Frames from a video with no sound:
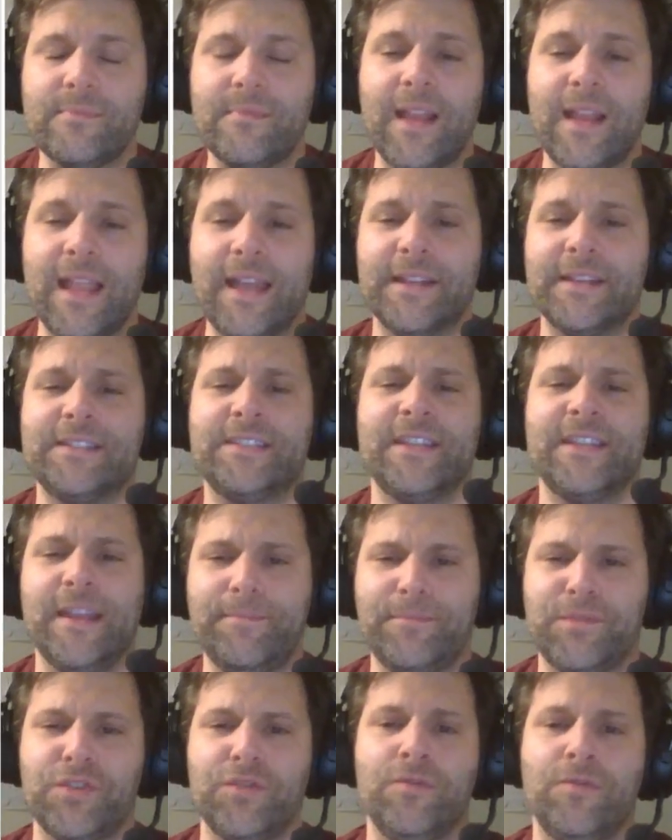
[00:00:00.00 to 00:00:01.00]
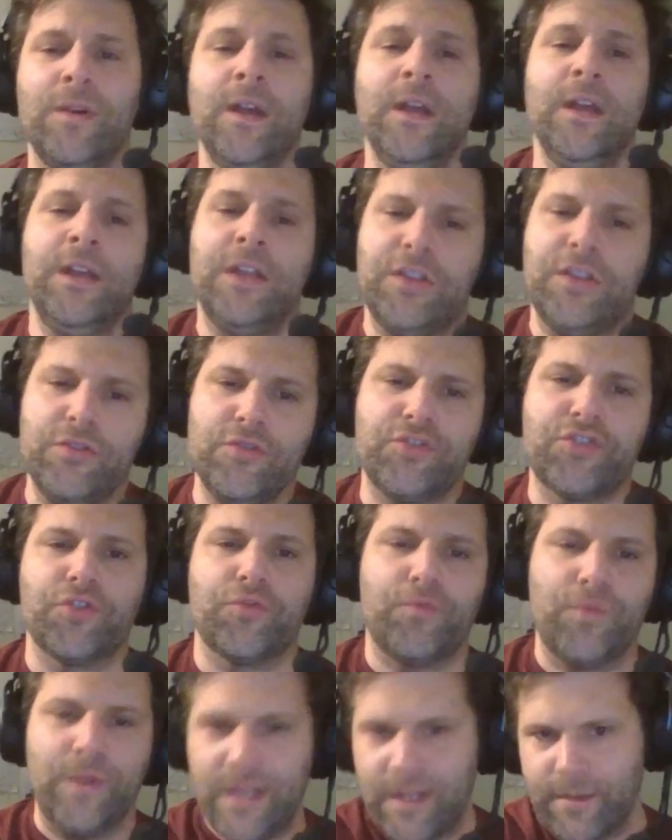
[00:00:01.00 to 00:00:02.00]
and attempt to use
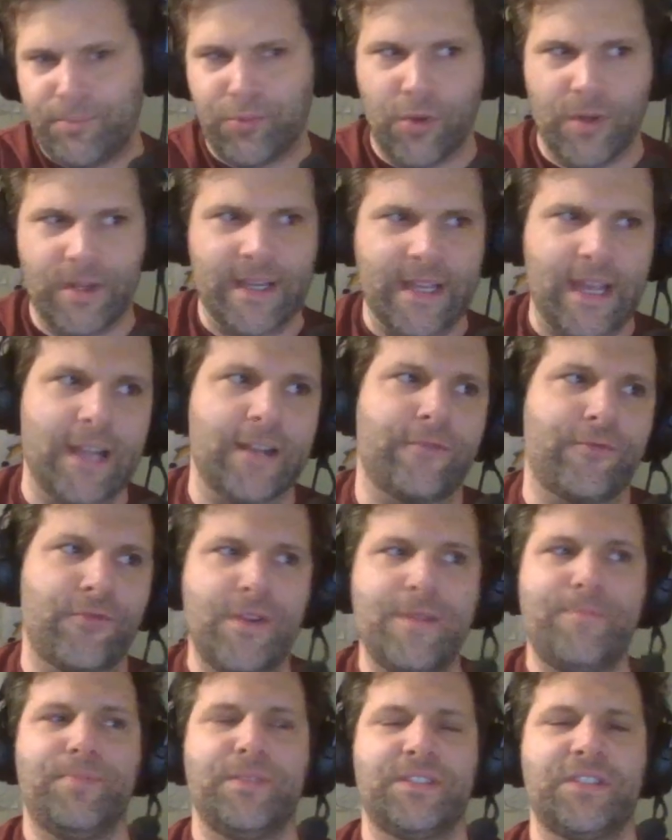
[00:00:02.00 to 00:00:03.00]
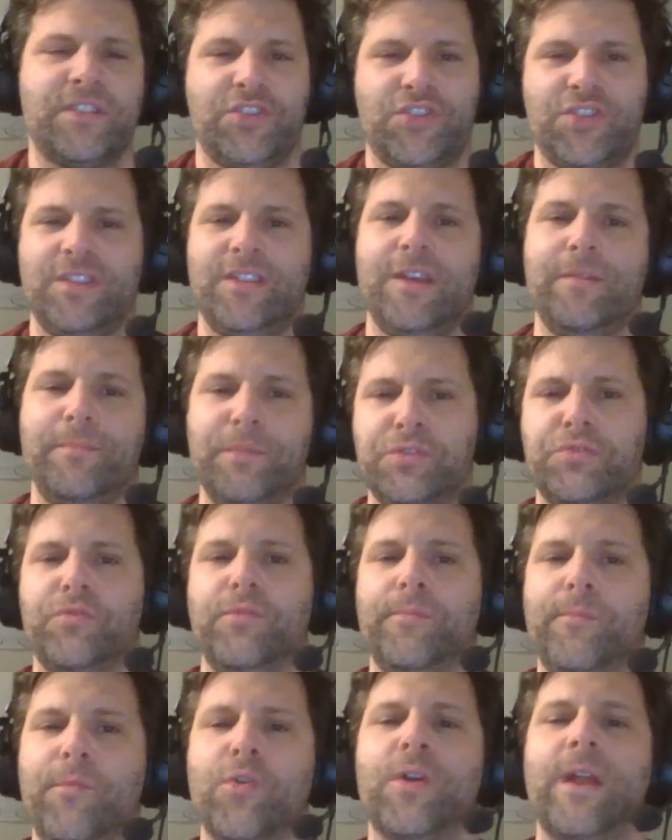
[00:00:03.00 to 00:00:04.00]
your redeploy to kind of reposition them
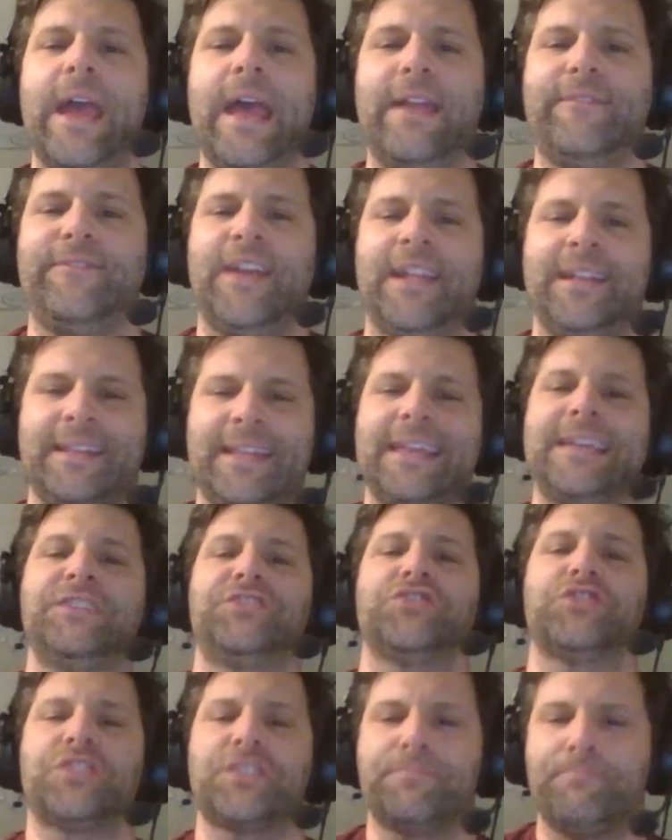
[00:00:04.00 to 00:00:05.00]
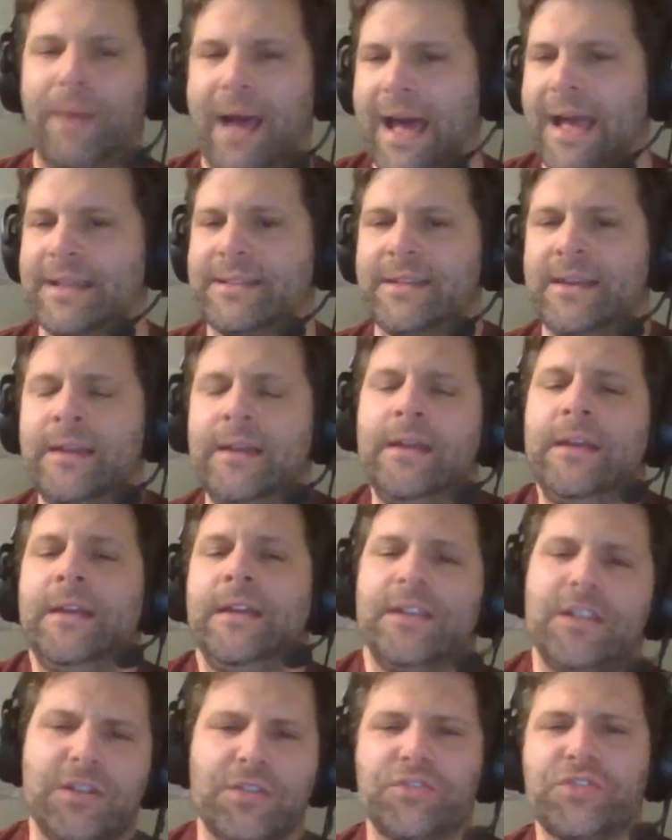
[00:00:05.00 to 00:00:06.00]
into a more advantageous spot.
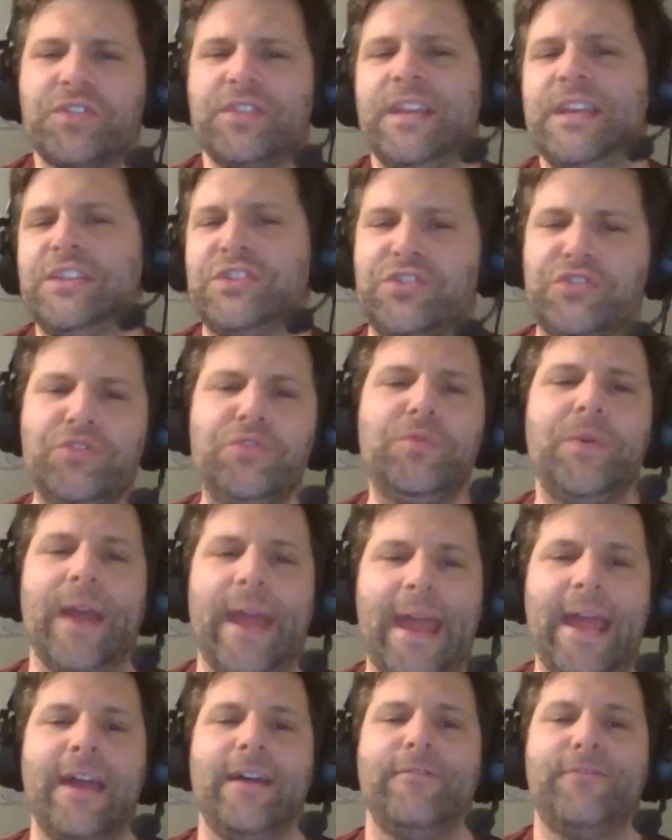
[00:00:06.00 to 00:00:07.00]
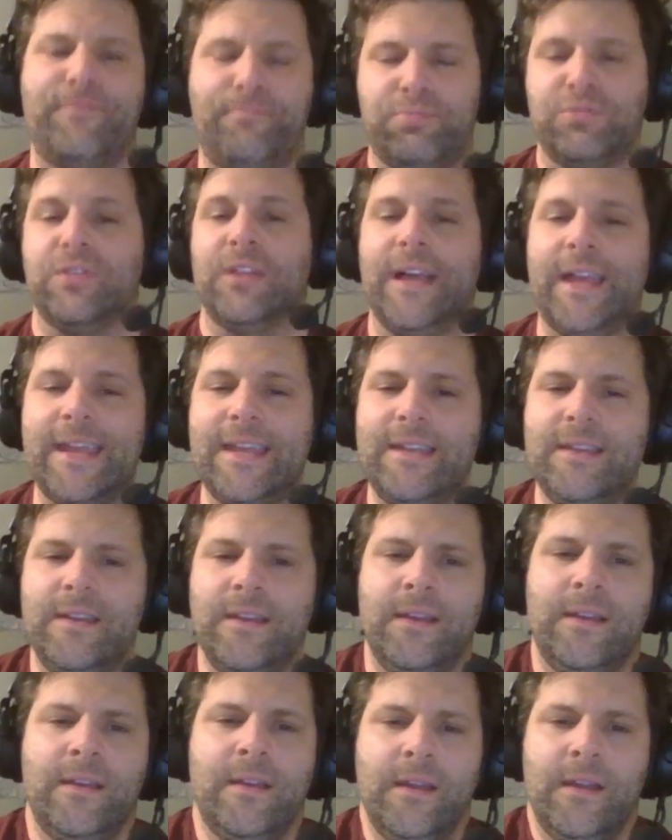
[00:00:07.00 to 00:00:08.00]
So they do have play.
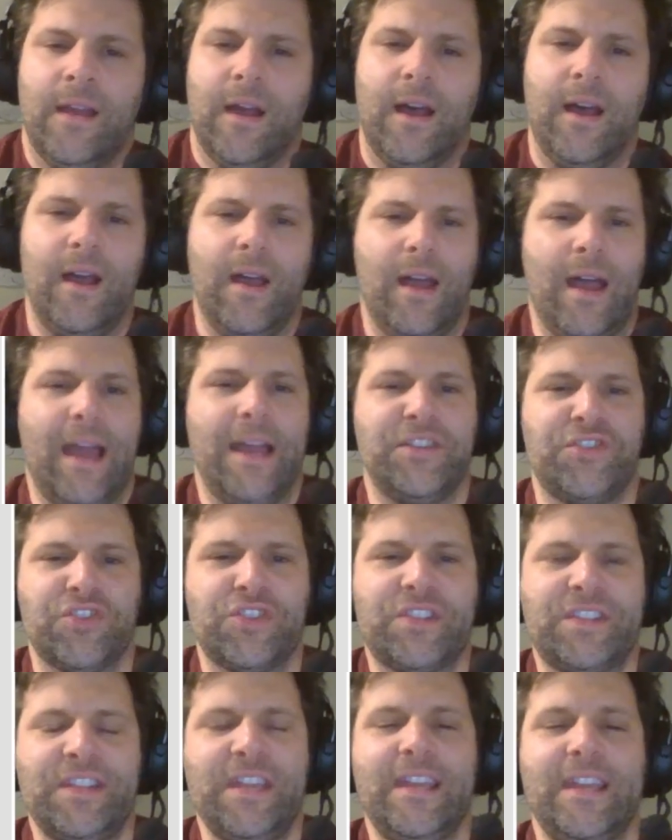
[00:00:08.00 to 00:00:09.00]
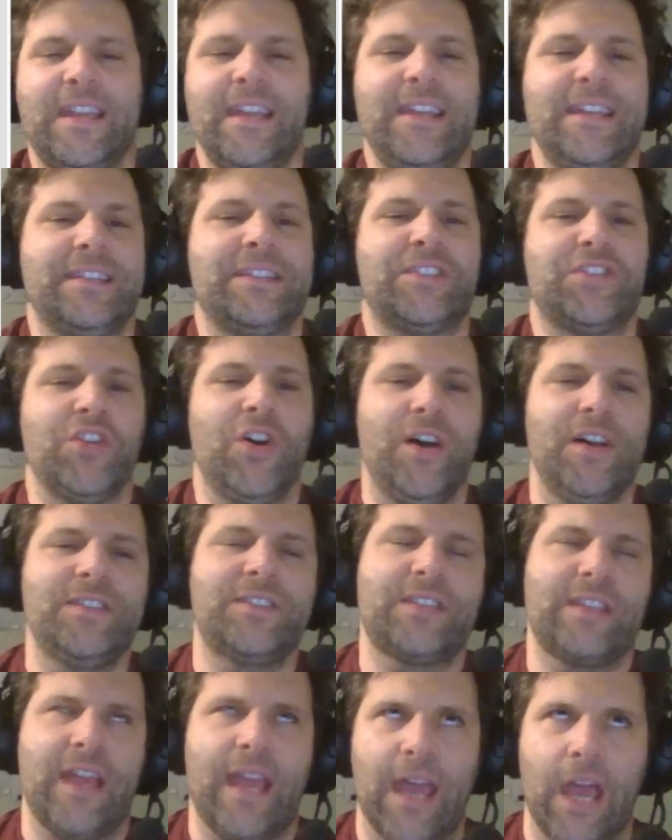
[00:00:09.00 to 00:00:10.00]
I just think it
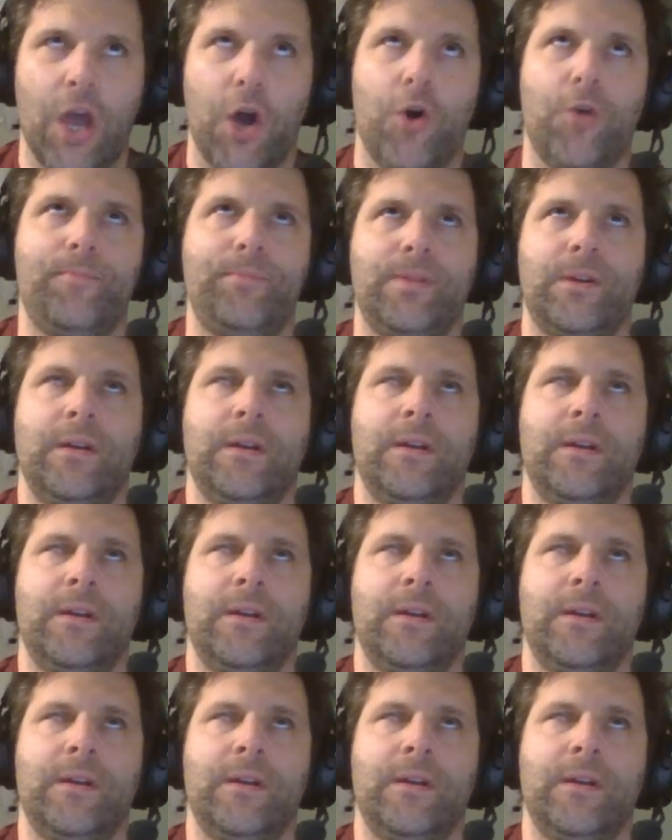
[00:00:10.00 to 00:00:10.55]
does help